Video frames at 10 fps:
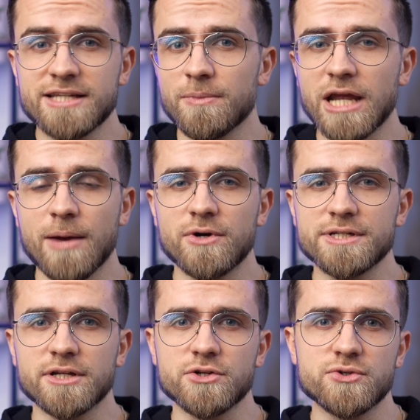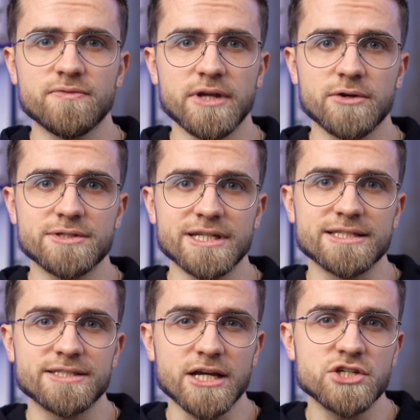Some cameras can shoot videos
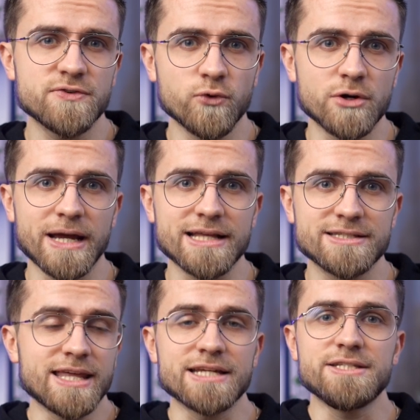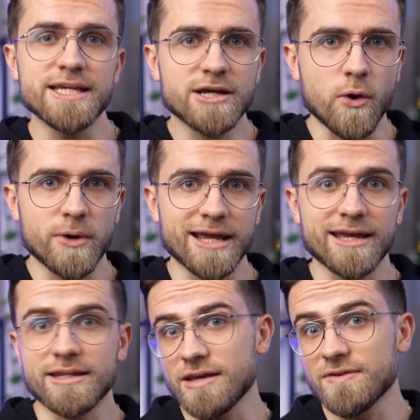in such formats that decoding
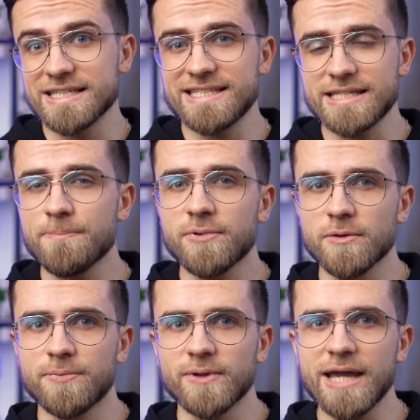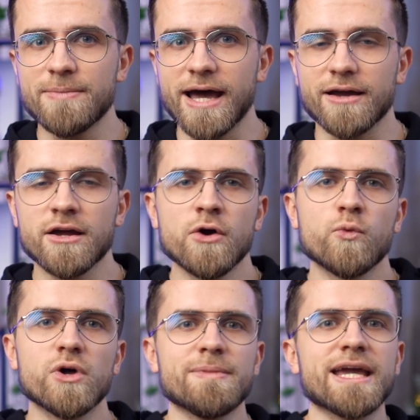and even simple playback
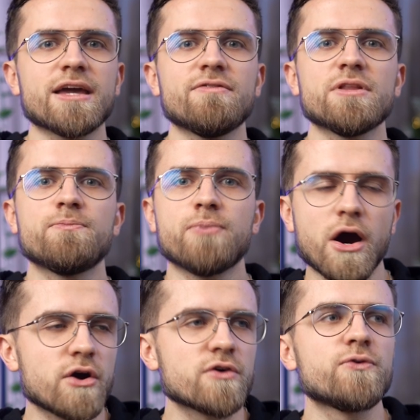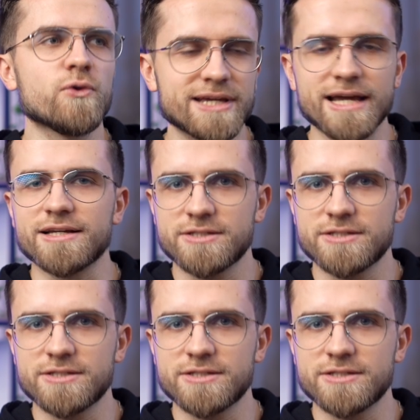will make even powerful gig